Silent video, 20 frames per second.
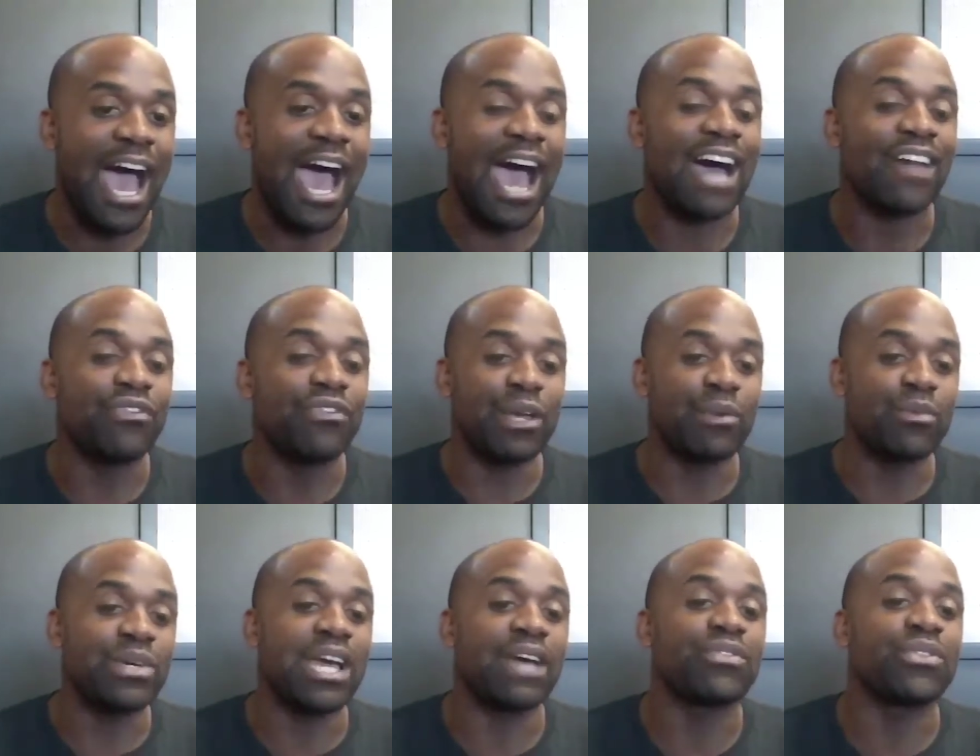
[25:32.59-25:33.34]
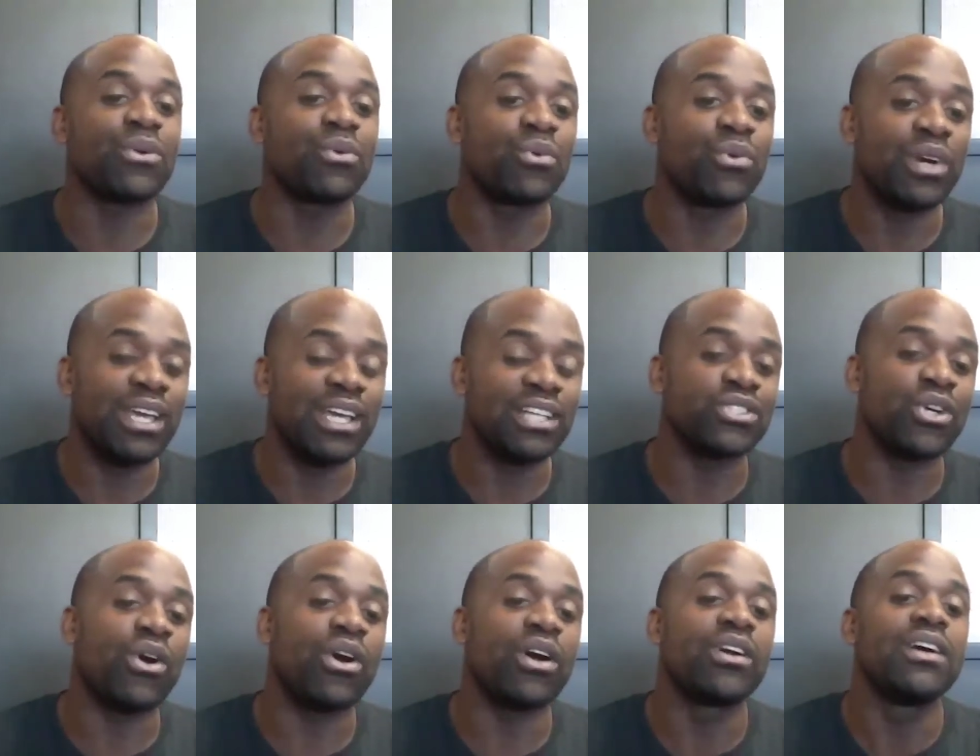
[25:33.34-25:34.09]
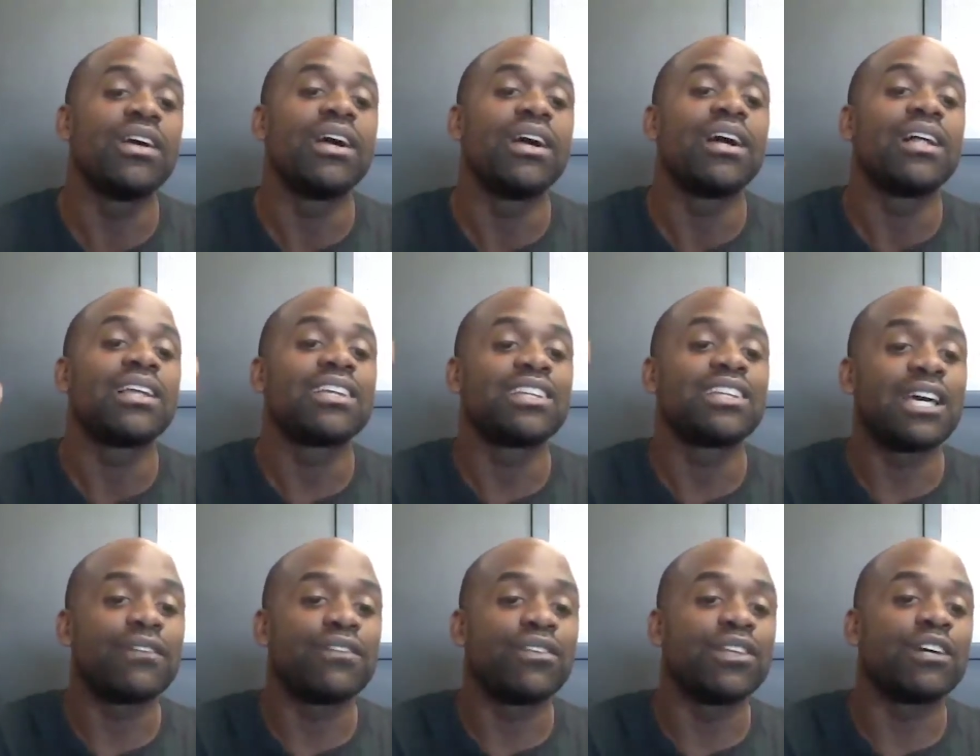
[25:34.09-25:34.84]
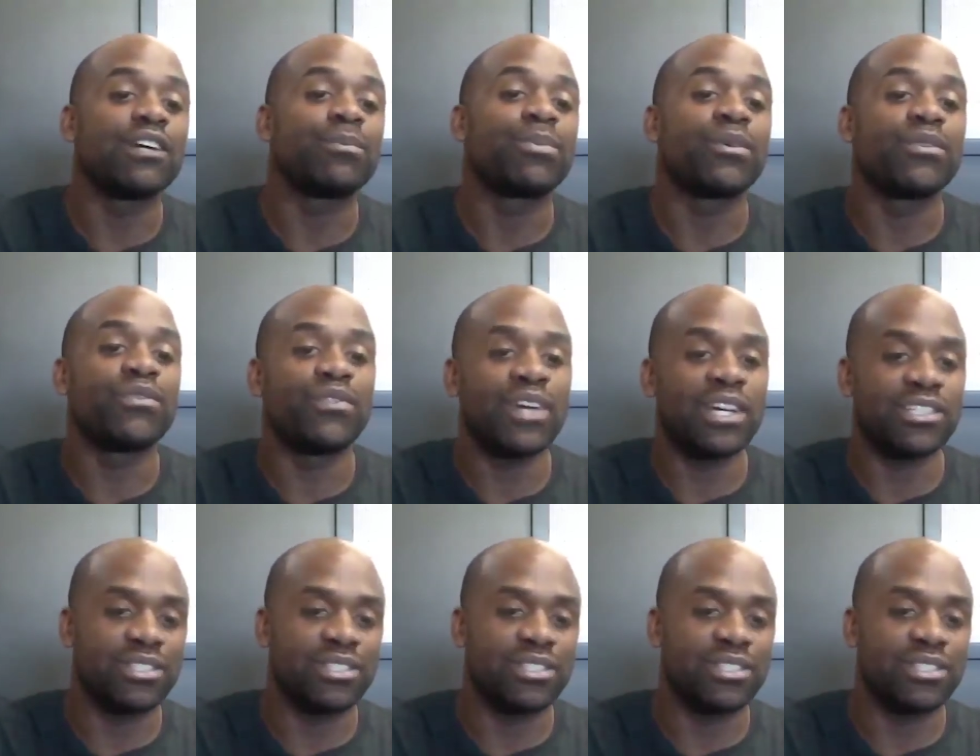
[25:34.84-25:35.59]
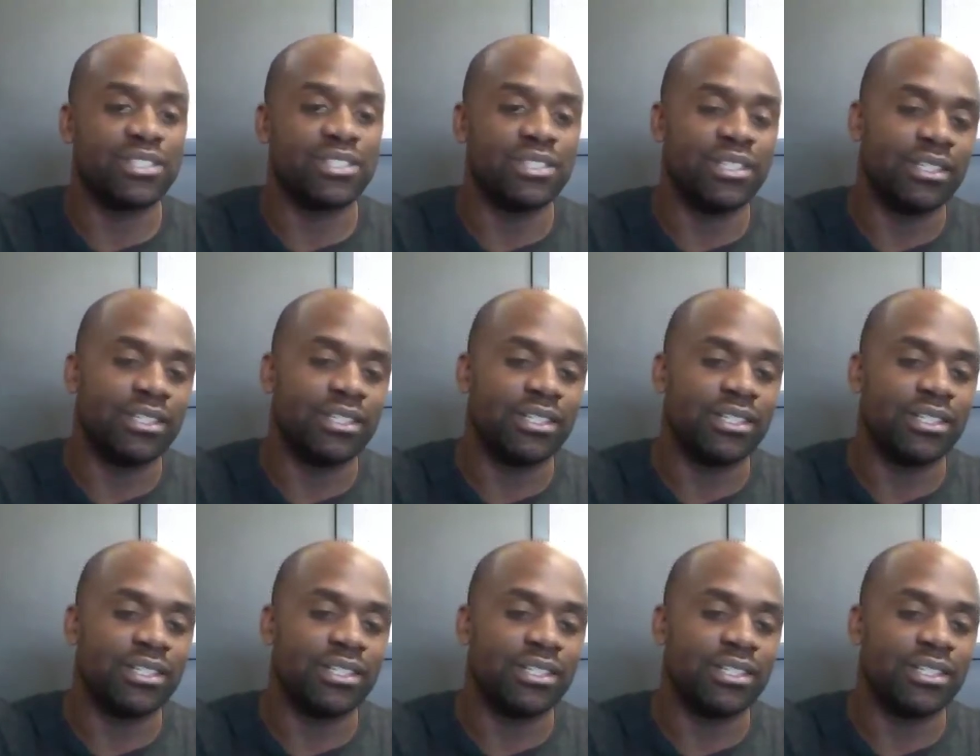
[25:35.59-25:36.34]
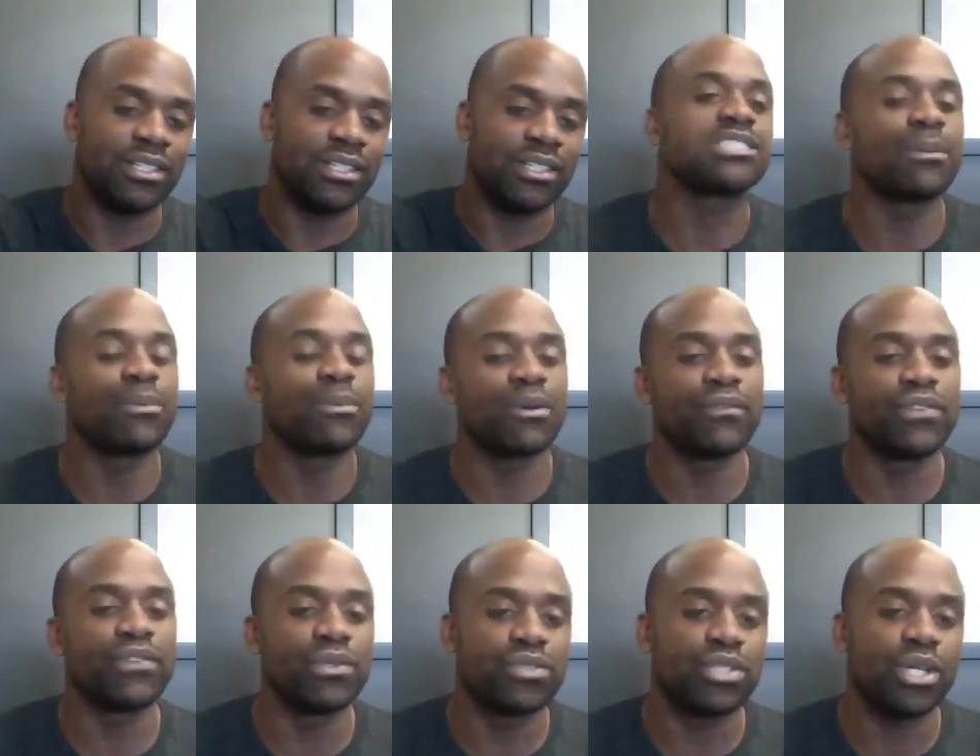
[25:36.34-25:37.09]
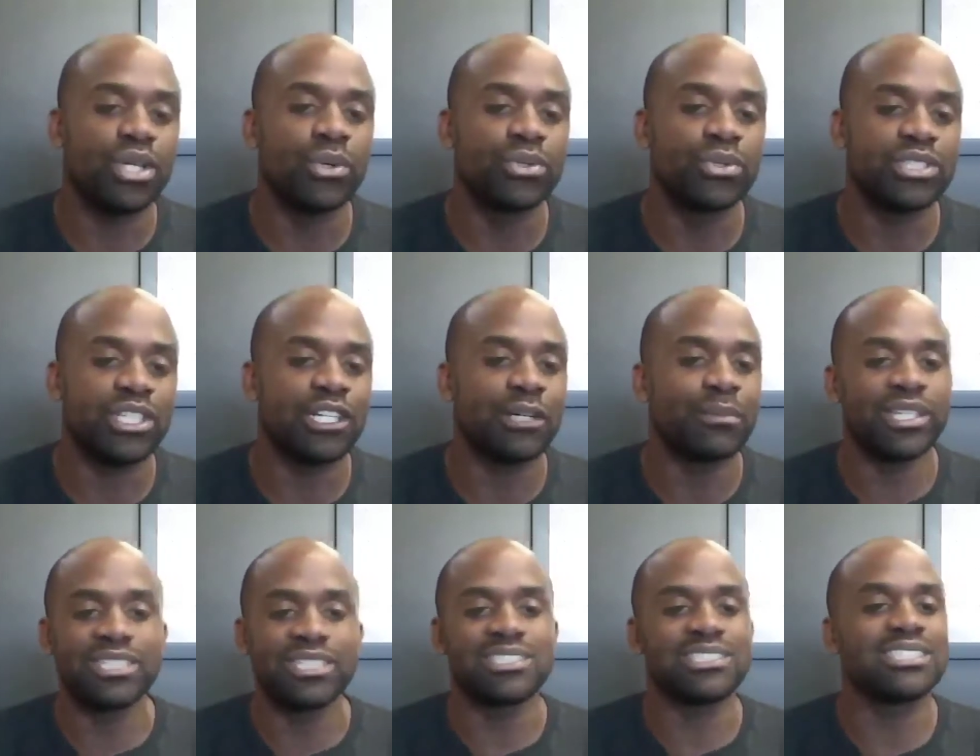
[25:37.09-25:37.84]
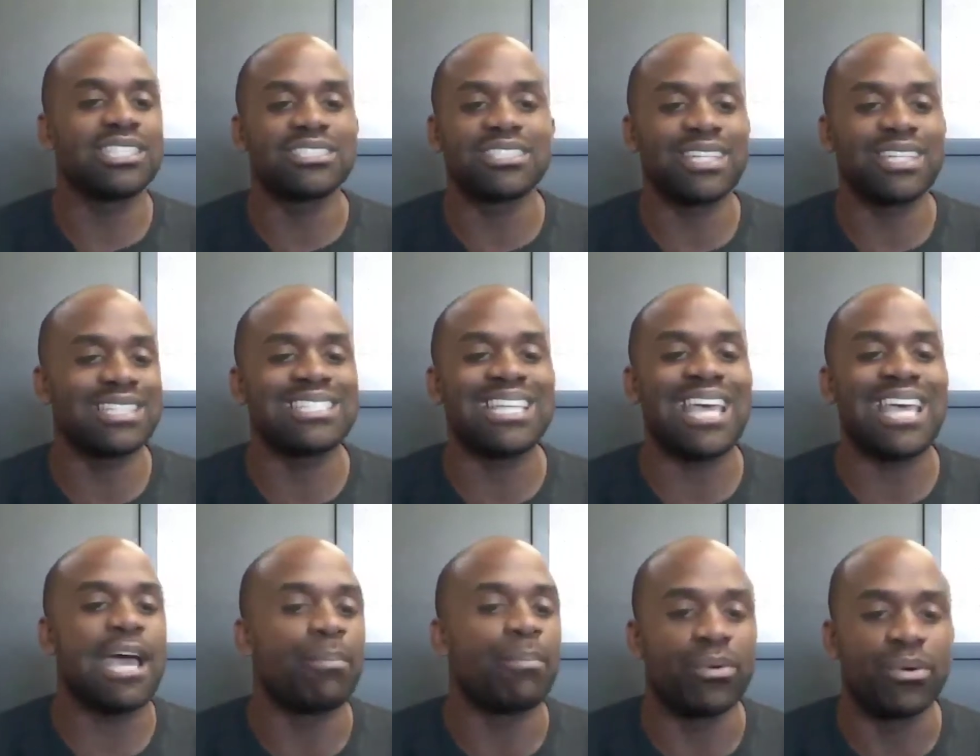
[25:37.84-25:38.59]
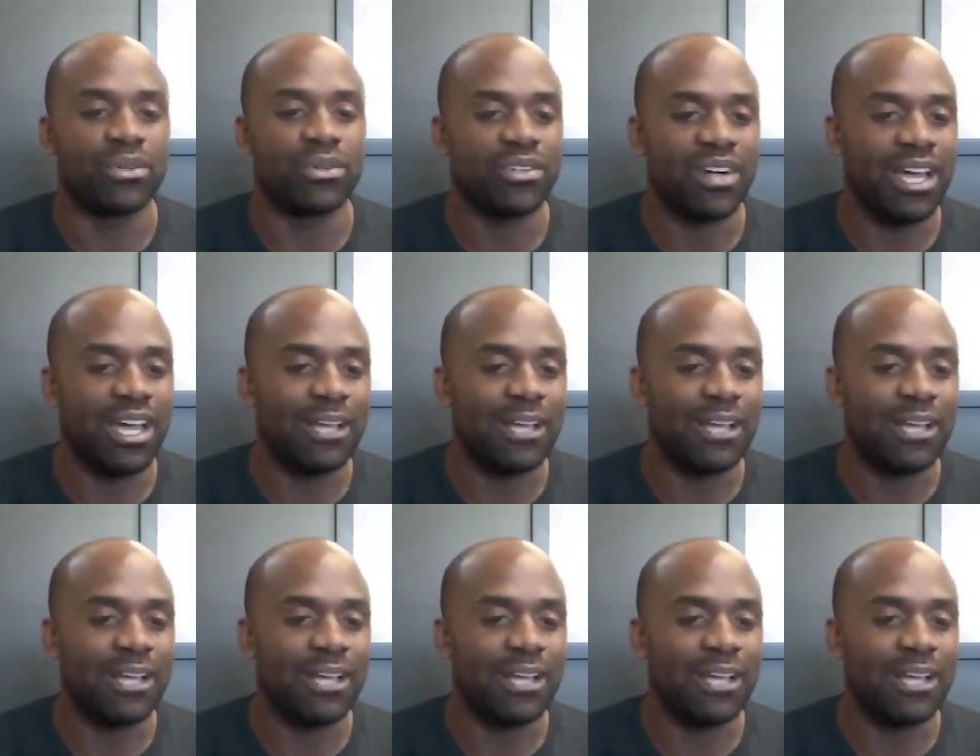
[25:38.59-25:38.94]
I think we have to raise our level of professionalism. Now, I'm going to step on a few toes here, but this is just an example, right?